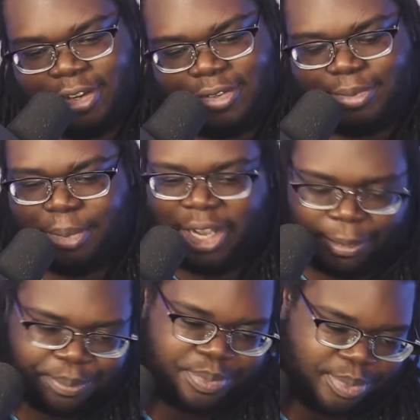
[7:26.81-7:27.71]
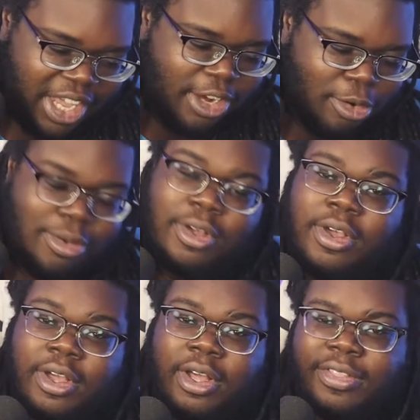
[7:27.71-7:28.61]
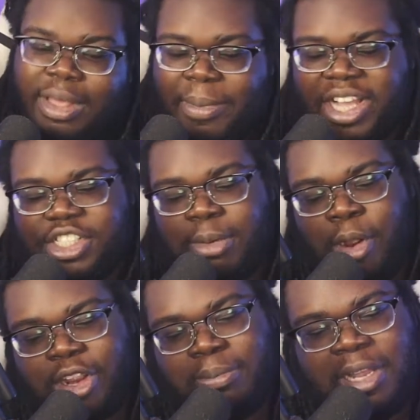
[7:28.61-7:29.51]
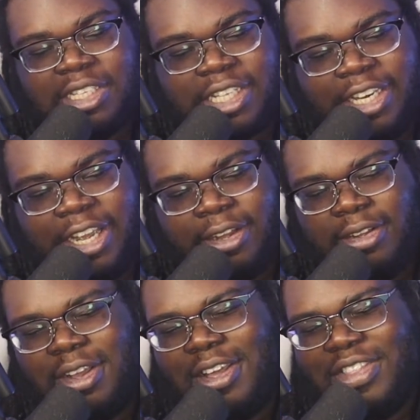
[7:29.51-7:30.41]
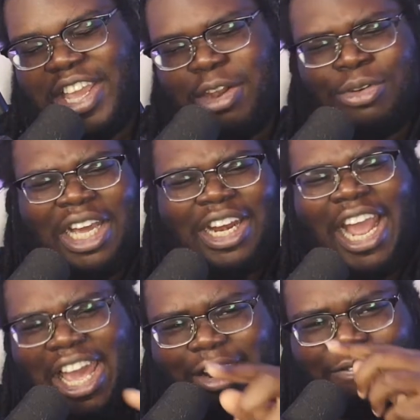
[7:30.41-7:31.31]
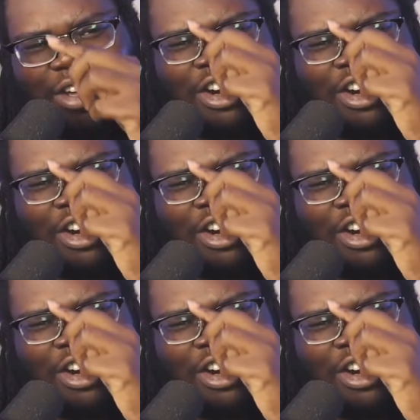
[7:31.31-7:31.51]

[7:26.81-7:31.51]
But yeah, anywho, they make it to the marketplace, and yeah, they go down an elevator.